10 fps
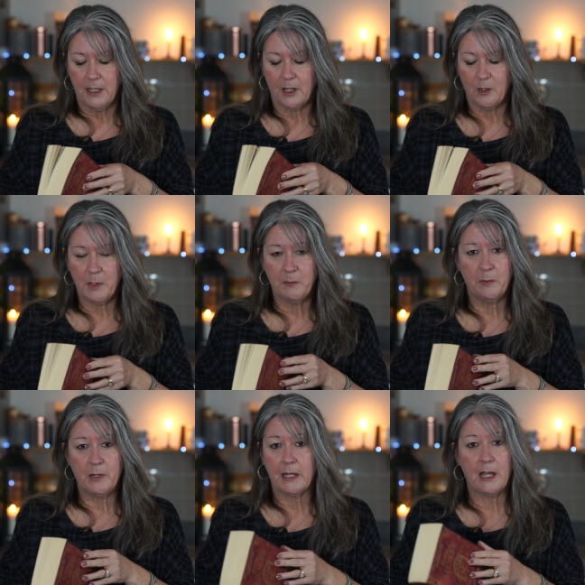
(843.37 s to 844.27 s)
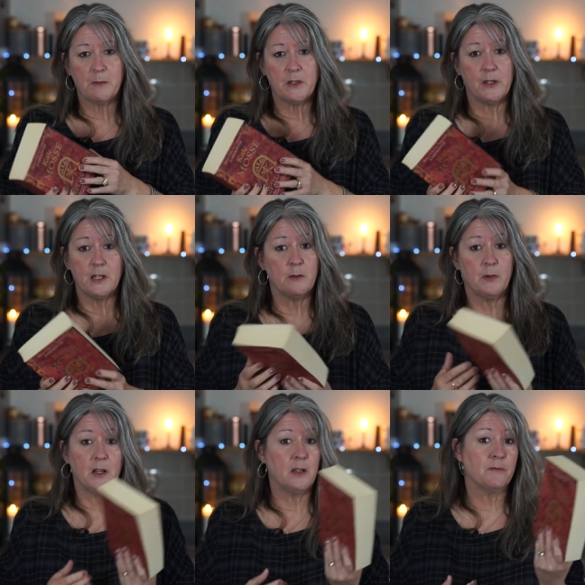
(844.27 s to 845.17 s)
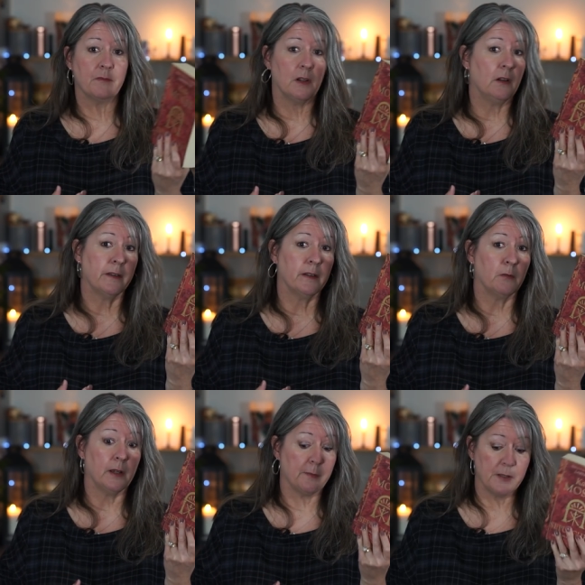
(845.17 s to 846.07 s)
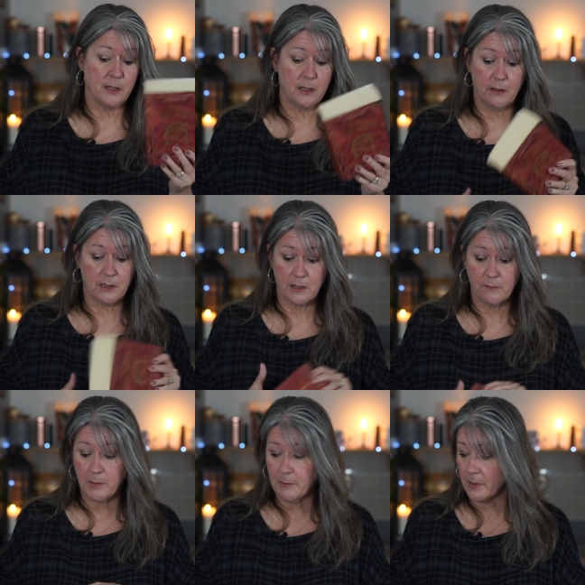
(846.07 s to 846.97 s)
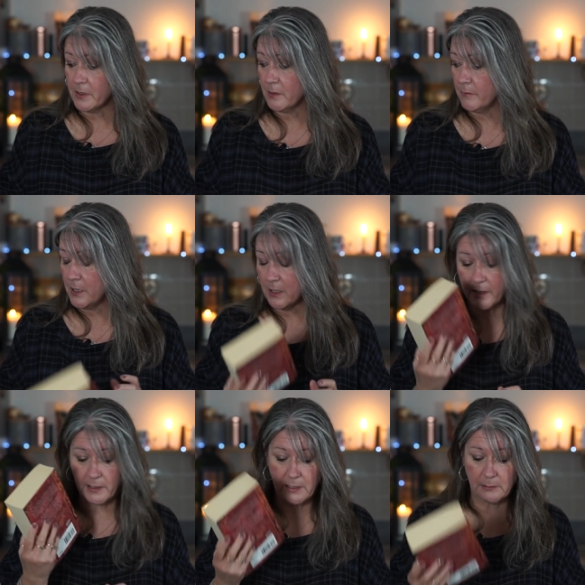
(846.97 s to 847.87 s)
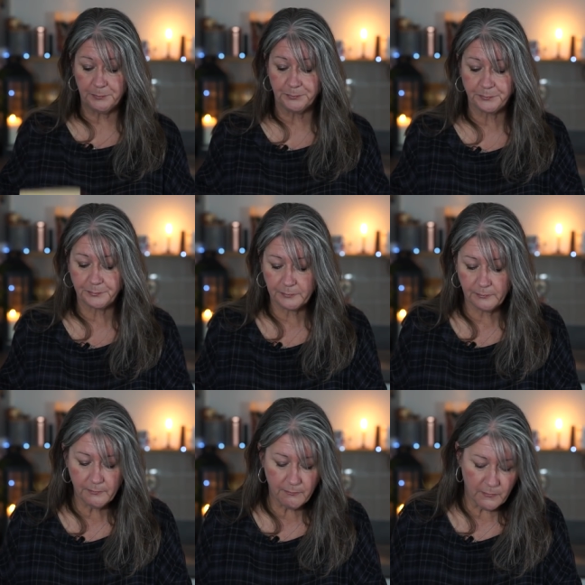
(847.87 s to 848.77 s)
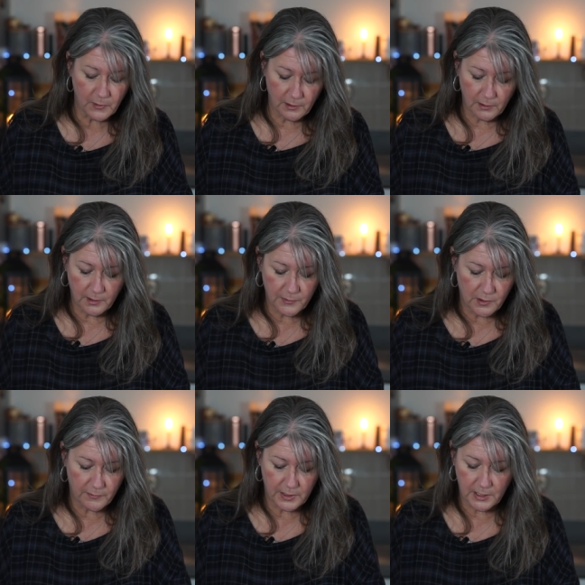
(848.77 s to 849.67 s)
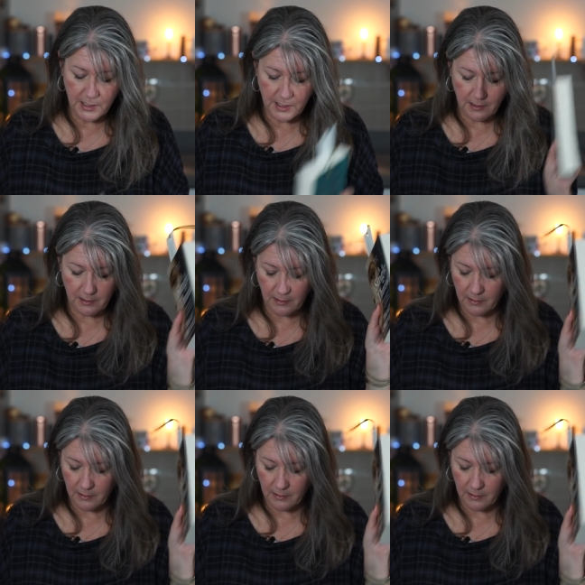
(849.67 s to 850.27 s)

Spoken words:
And I remember being captivated by it. I don't know what happens in it. I don't remember. So I'm reading that again after I've read this.